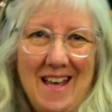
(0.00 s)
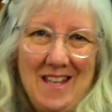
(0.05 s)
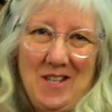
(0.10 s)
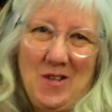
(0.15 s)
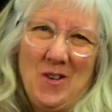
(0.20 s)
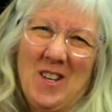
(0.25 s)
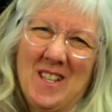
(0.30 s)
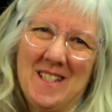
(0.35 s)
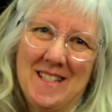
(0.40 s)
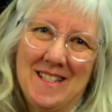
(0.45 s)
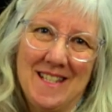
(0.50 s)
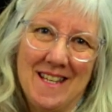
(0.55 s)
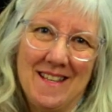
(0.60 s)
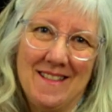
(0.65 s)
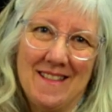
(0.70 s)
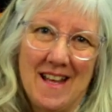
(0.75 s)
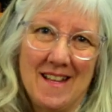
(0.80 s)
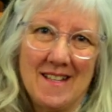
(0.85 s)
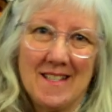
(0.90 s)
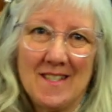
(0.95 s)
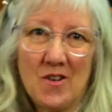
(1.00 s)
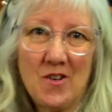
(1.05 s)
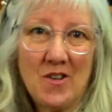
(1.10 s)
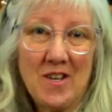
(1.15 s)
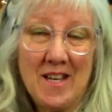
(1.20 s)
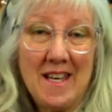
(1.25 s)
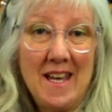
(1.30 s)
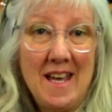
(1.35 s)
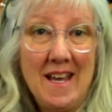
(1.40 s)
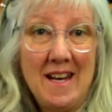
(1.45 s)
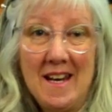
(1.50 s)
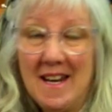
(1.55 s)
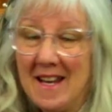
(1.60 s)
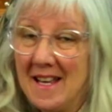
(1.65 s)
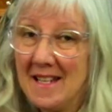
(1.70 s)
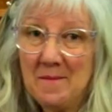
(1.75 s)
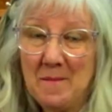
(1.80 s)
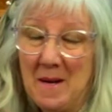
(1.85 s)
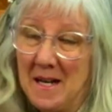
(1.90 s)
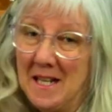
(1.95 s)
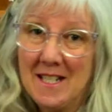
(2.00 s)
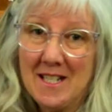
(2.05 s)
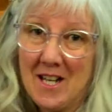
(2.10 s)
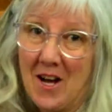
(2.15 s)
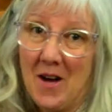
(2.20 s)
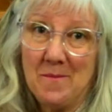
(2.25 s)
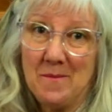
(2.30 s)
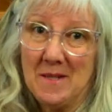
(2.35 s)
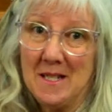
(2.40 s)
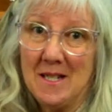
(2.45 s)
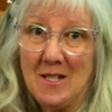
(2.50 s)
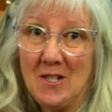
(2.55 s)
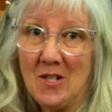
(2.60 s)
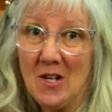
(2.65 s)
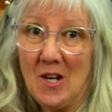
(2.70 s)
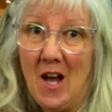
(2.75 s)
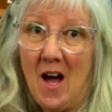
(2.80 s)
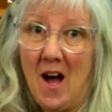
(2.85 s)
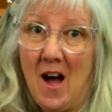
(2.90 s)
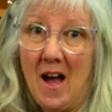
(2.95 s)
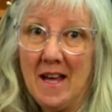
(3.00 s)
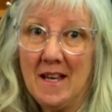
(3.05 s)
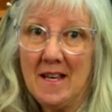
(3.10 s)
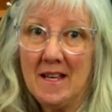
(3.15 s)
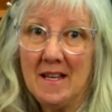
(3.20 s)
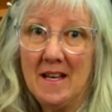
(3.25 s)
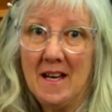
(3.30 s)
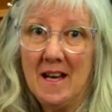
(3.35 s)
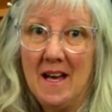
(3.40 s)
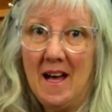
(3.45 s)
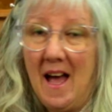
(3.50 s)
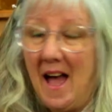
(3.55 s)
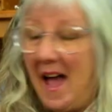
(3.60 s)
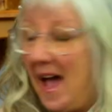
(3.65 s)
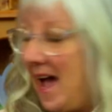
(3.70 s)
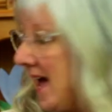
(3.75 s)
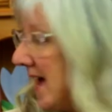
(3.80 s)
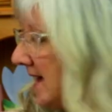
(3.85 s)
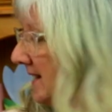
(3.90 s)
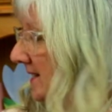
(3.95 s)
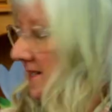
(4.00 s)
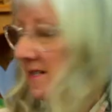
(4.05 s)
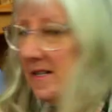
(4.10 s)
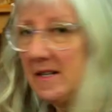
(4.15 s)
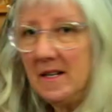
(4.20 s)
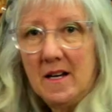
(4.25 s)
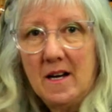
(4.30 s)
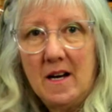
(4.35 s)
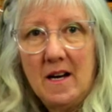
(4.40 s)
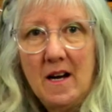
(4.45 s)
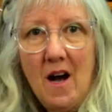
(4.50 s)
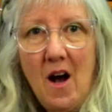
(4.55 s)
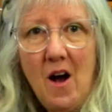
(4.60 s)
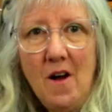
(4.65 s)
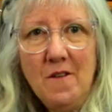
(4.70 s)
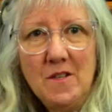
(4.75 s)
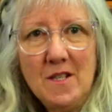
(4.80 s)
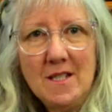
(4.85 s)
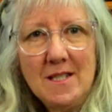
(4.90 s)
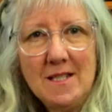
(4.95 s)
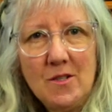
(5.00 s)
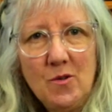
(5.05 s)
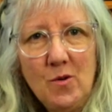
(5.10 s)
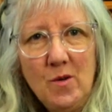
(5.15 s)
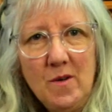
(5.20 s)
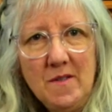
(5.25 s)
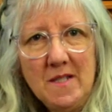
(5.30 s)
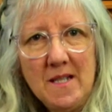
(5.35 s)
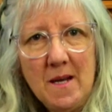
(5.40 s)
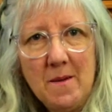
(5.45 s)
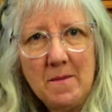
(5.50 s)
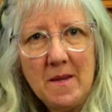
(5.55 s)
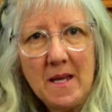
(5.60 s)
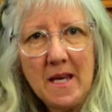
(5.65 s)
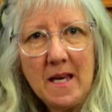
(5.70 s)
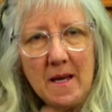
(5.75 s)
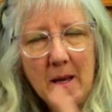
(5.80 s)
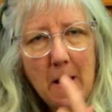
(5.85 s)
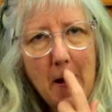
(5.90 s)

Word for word: You can sing that song again as many times as you like. And I've just thought of something.